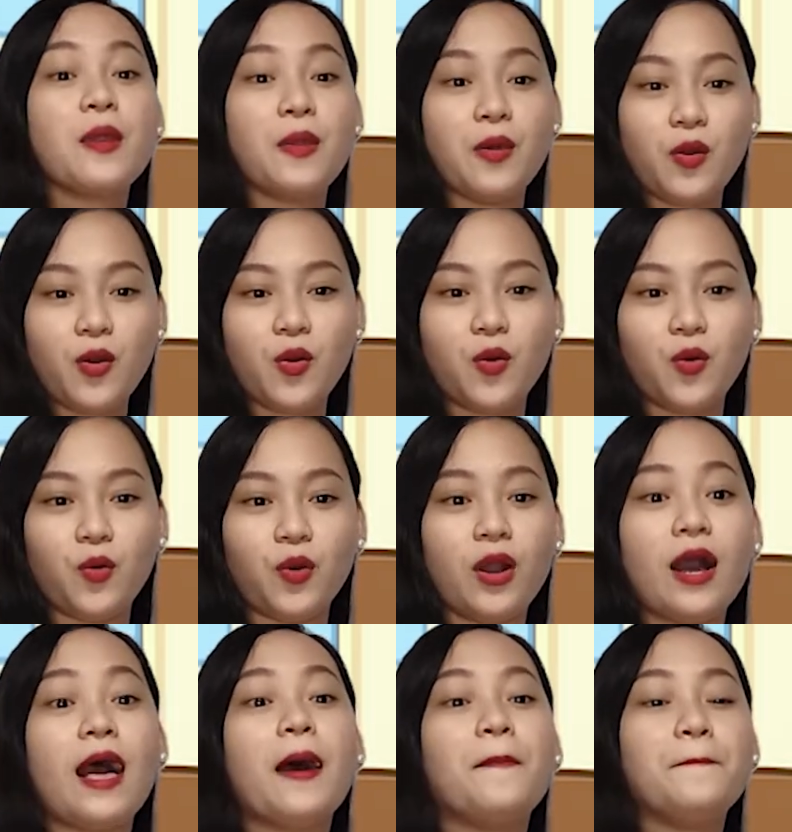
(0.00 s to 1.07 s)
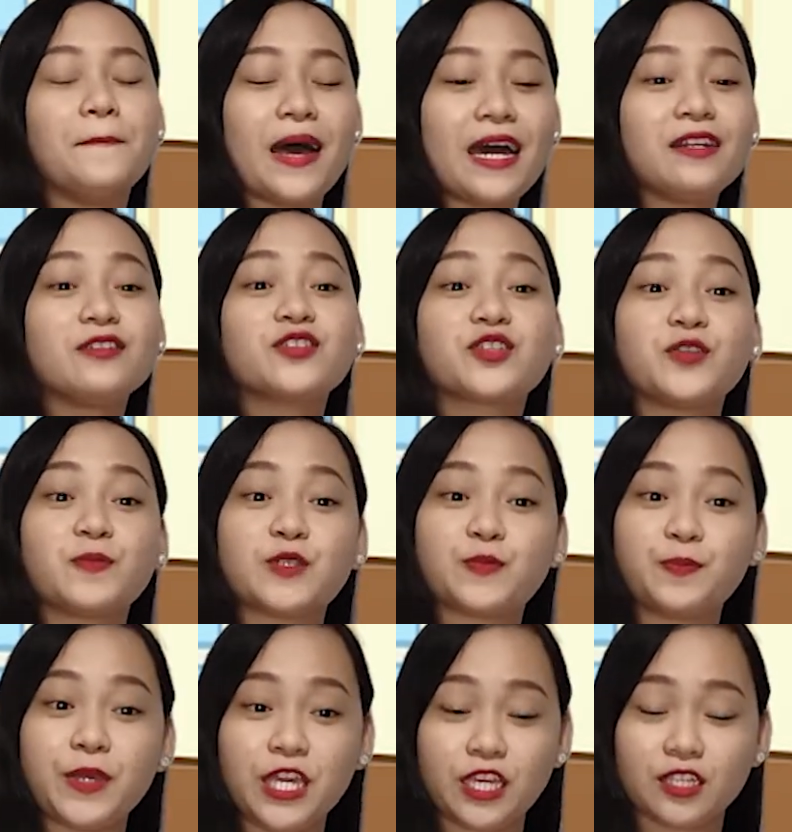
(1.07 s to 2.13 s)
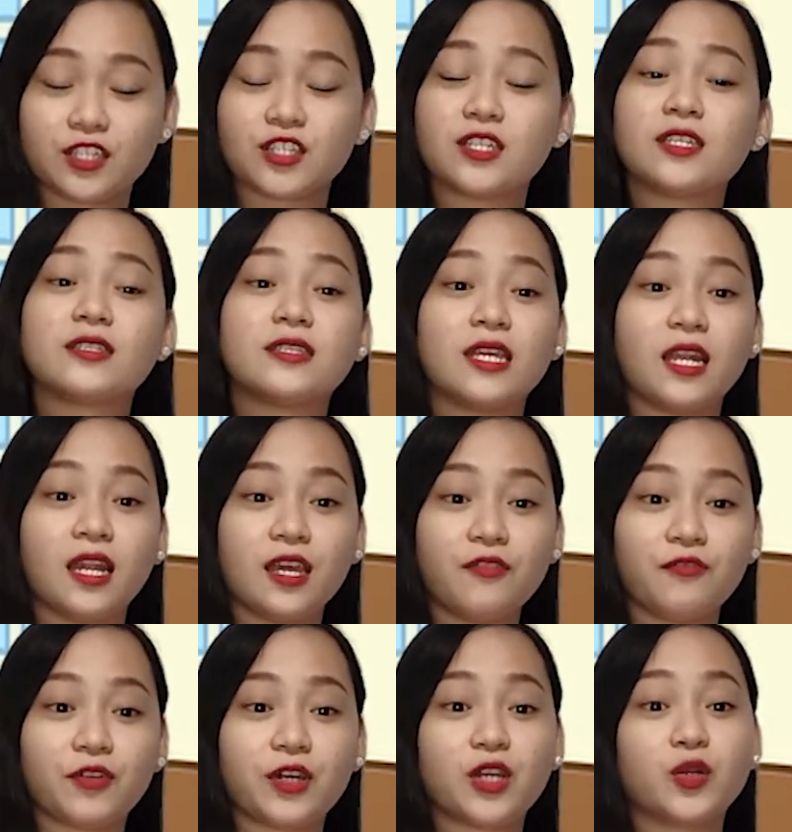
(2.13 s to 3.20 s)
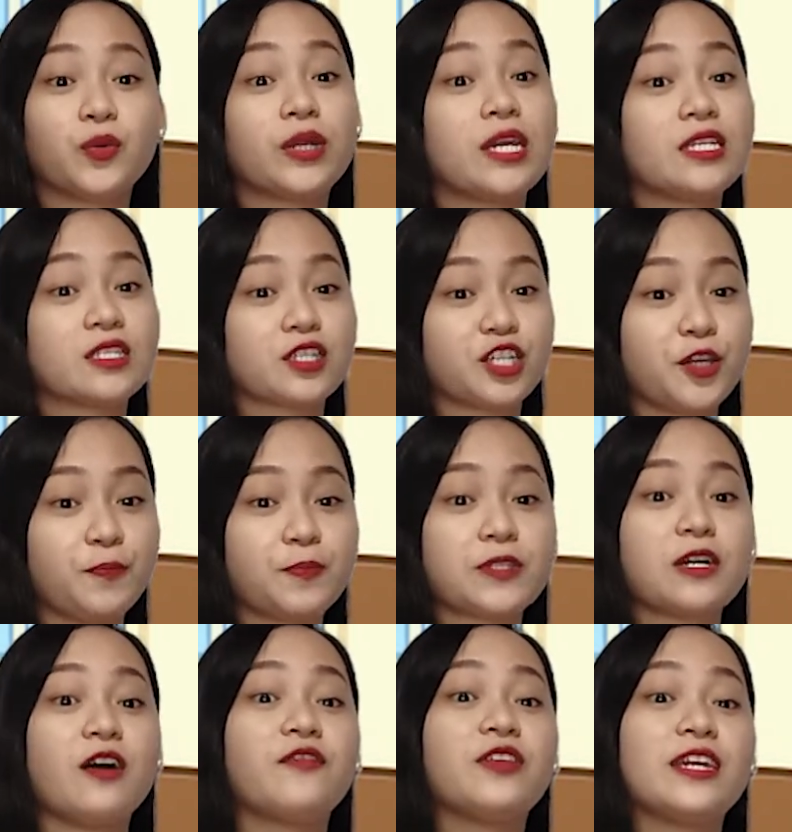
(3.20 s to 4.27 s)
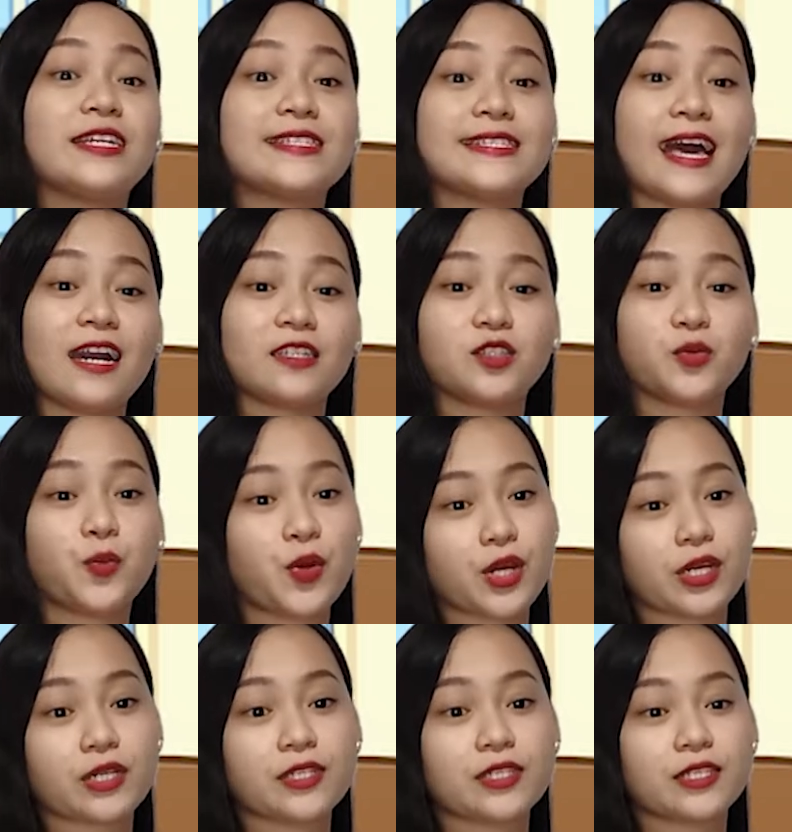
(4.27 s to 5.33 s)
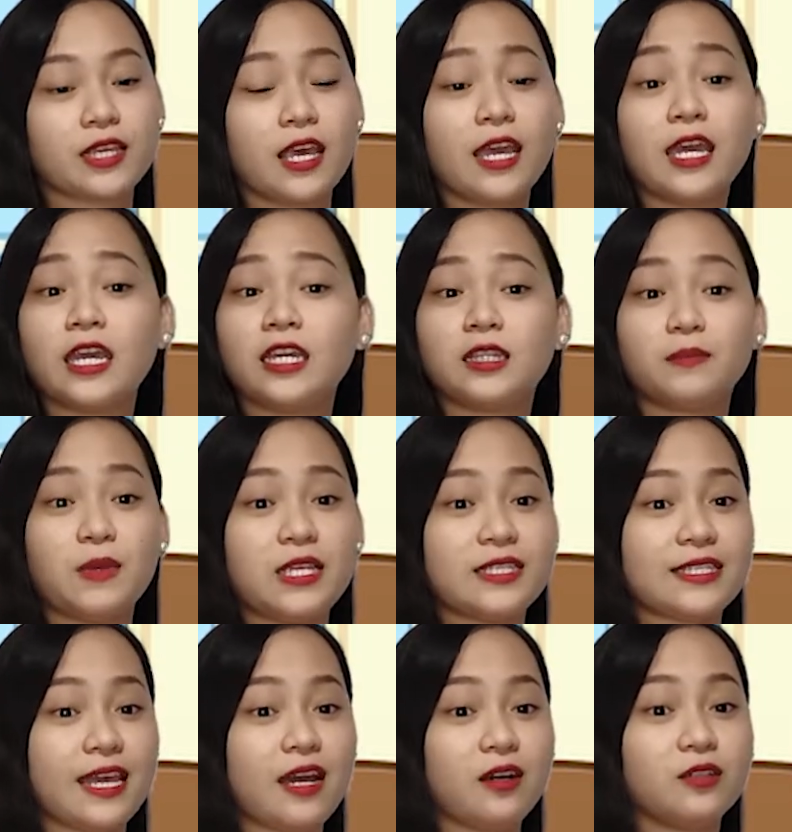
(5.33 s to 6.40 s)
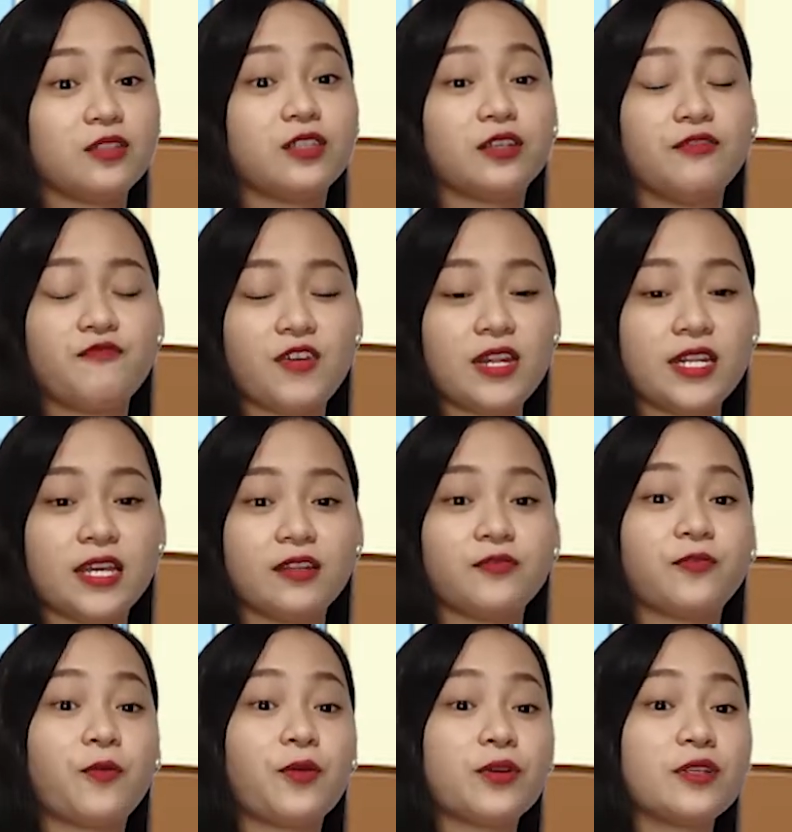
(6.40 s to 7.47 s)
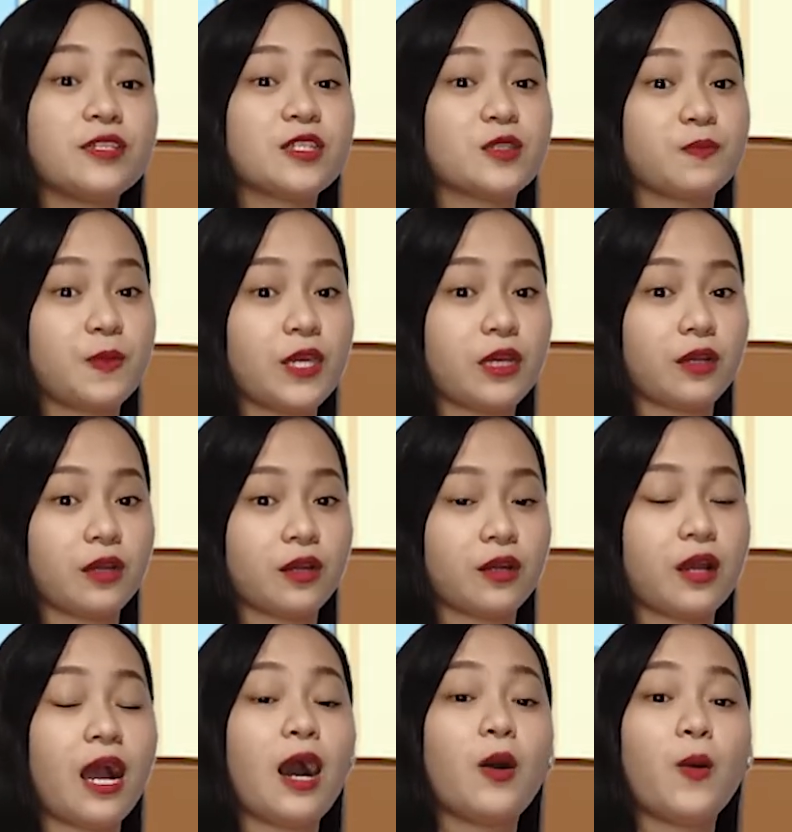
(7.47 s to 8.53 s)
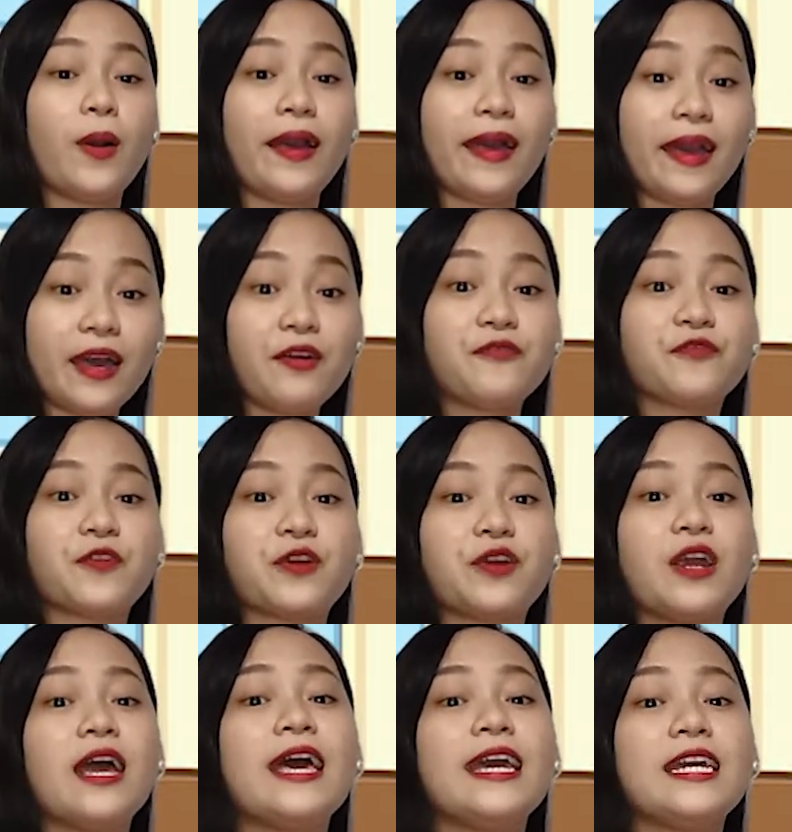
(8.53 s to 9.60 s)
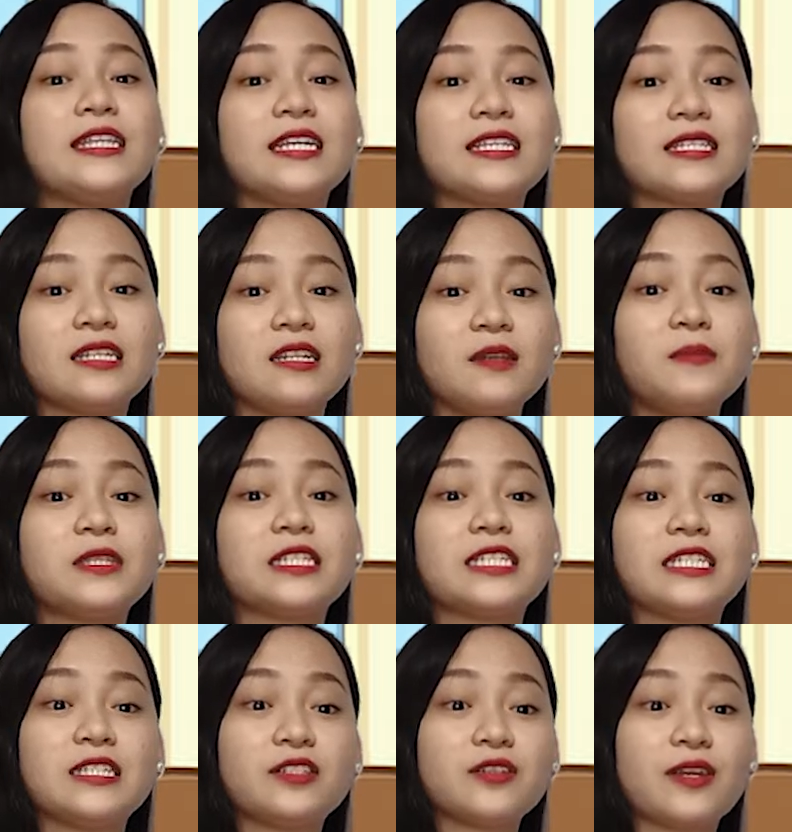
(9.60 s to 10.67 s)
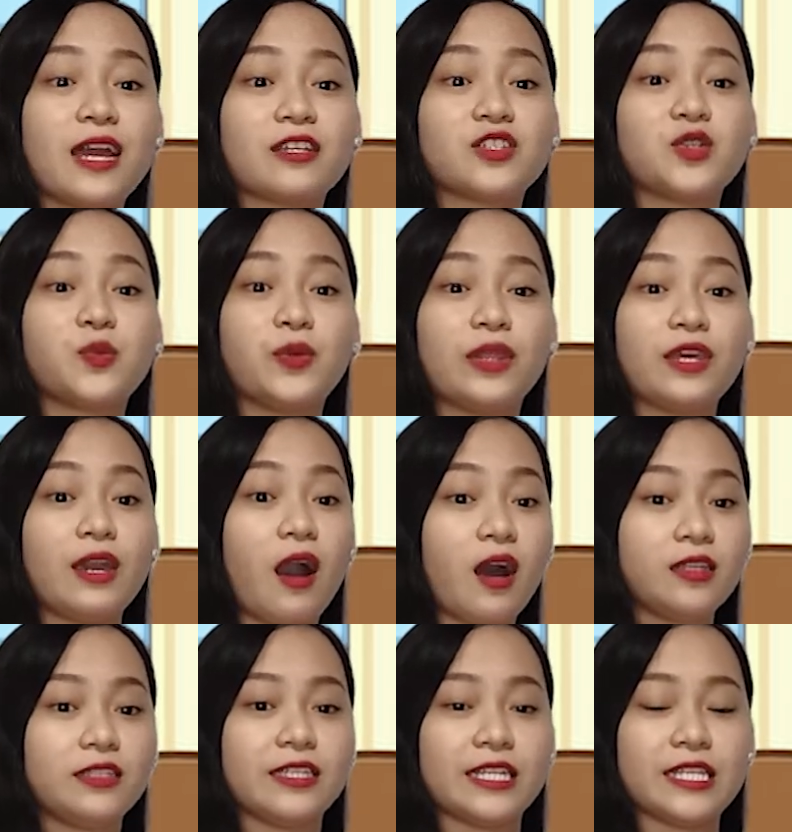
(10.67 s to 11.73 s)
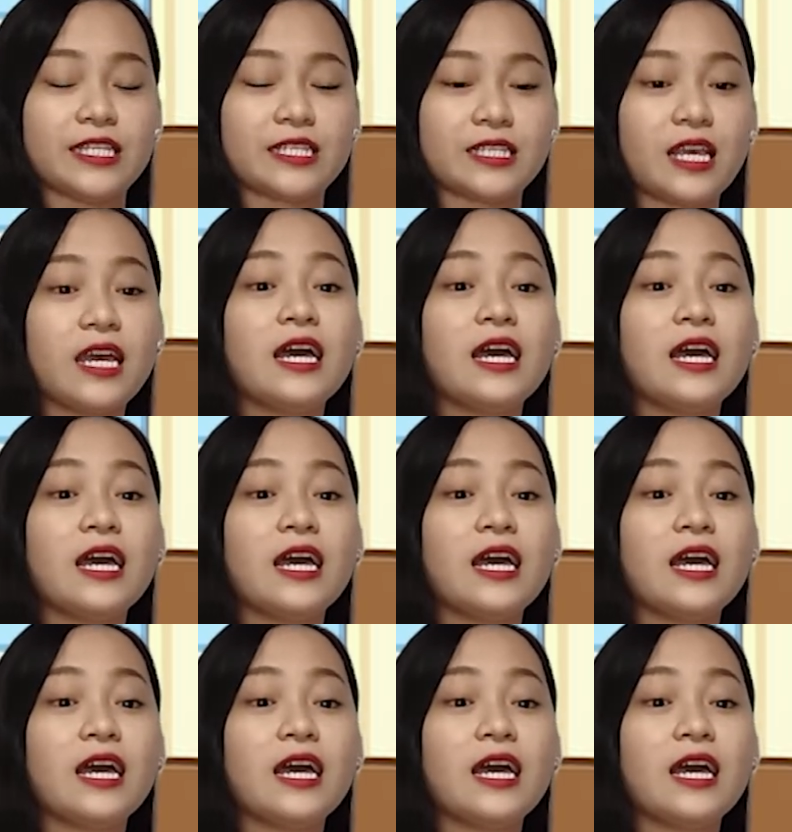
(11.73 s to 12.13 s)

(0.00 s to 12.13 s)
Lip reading: No. Manuscript speech is delivered with a script of the exact words. It may sound convenient for the speaker, however, it has limited interaction with the audience.